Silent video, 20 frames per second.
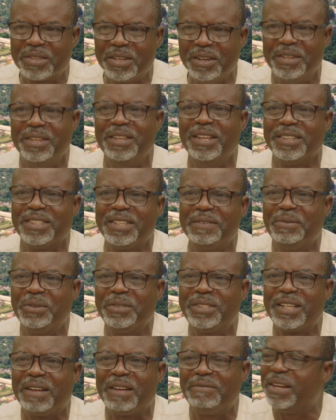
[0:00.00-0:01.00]

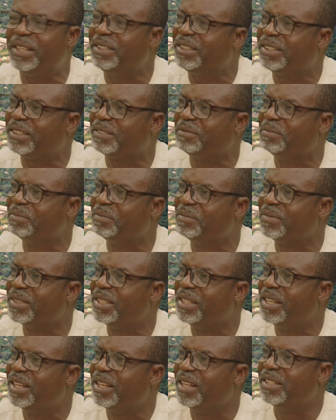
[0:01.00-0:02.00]
civil servants,
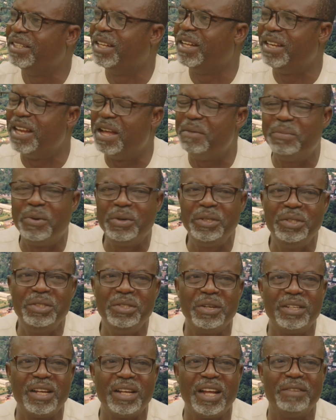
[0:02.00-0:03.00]
the labor
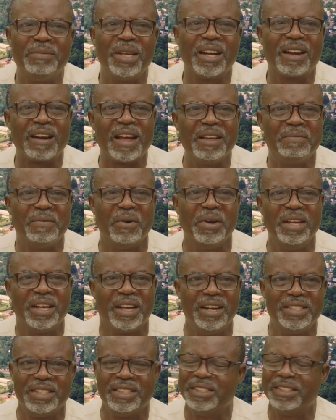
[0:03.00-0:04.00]
union has been crying
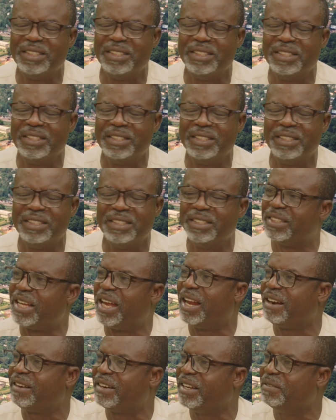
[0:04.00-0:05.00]
for increase in
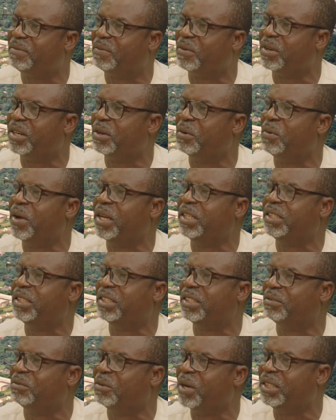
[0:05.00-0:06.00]
salary for the
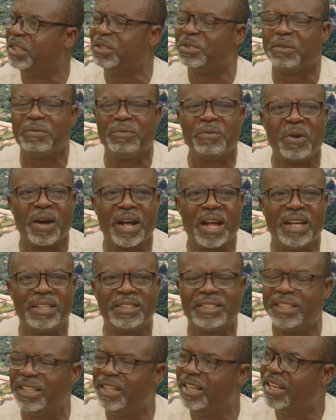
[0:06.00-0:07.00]
wages of
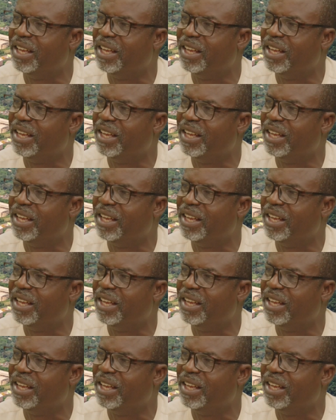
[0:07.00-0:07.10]
workers.